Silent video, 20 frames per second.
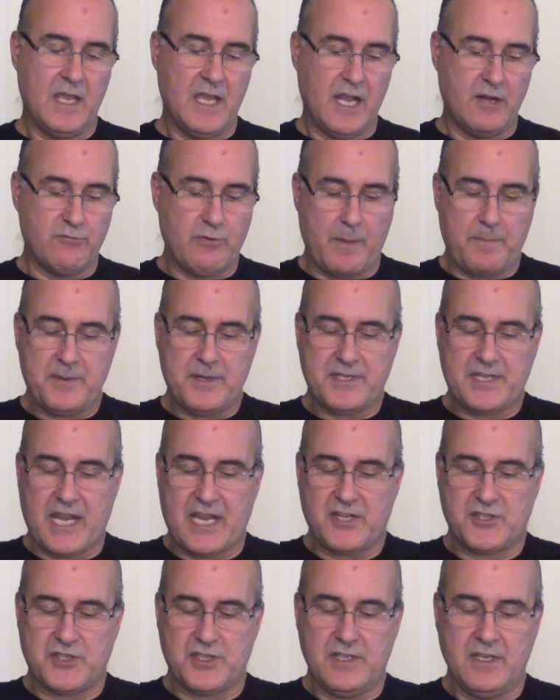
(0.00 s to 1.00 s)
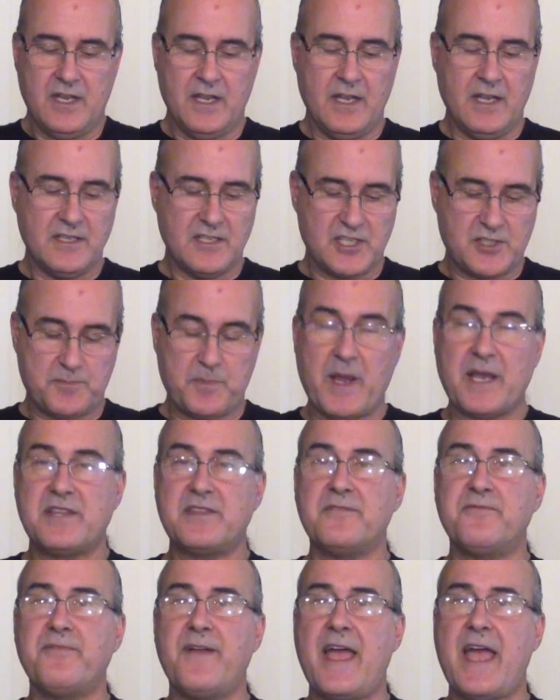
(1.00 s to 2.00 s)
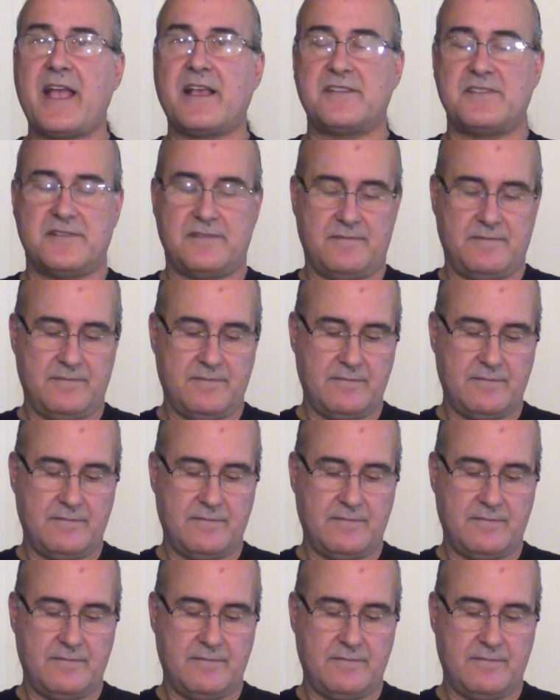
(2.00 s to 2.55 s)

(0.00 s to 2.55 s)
and reputation despite the facts.